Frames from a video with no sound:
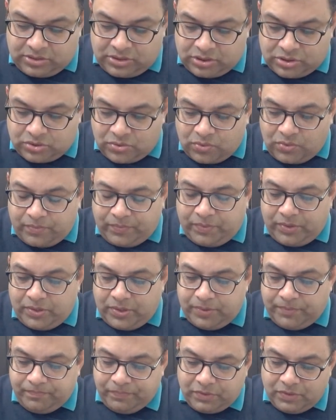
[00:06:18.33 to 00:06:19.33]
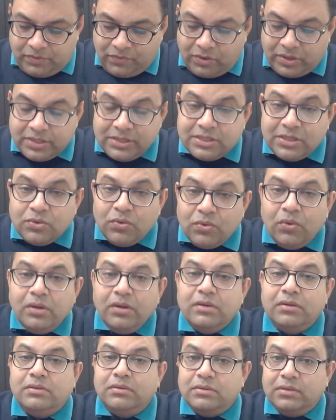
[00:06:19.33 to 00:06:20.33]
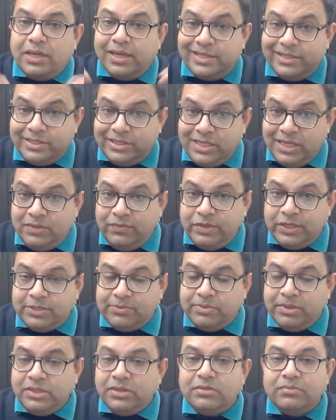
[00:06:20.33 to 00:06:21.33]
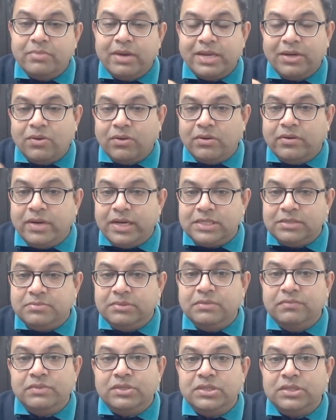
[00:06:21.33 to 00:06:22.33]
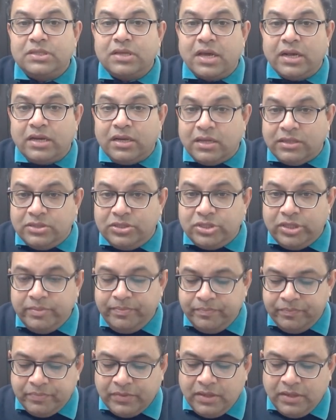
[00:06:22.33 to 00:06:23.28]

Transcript: So, what is the goal? Extinguishment by not grasping, which is arhantship.